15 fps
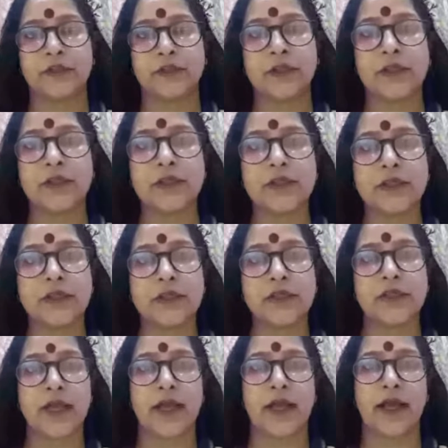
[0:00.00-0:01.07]

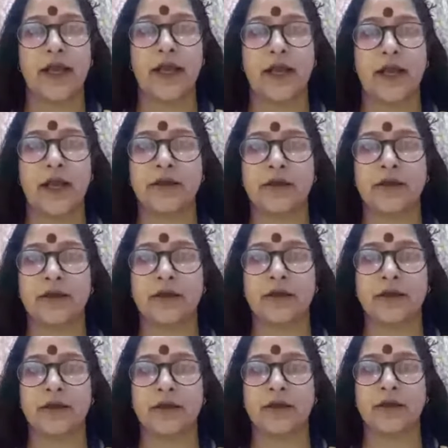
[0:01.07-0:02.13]
turns and
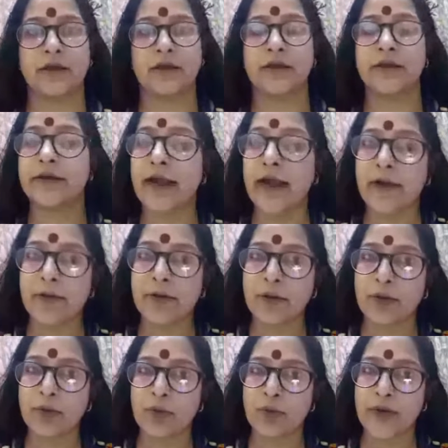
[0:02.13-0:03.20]

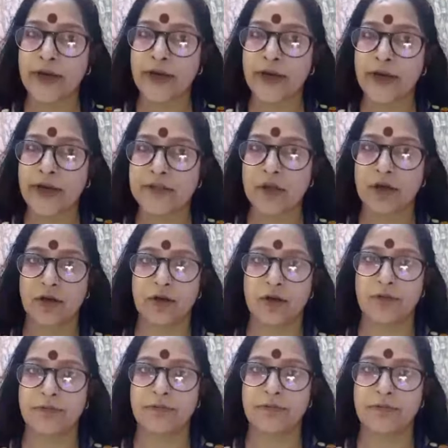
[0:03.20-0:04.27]
narrow waves
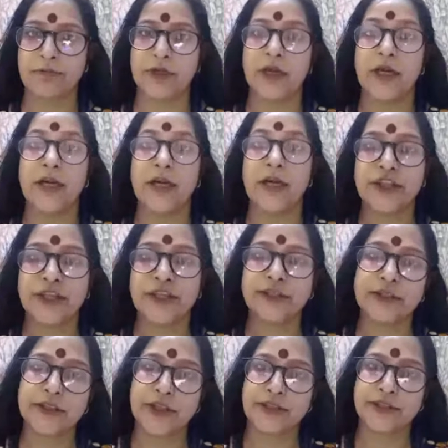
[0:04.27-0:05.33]
of change
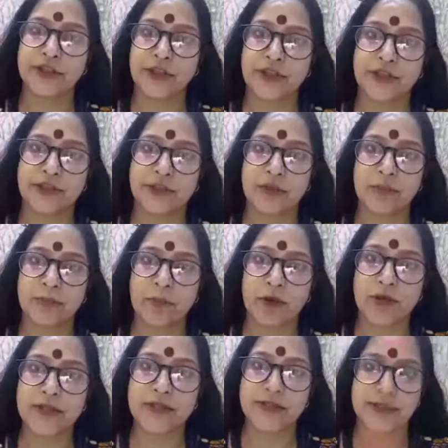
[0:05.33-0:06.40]
in educational
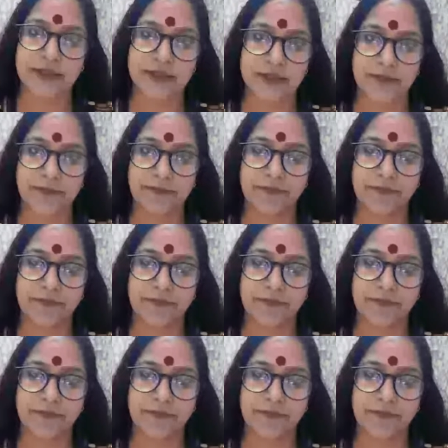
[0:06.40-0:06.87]
policies.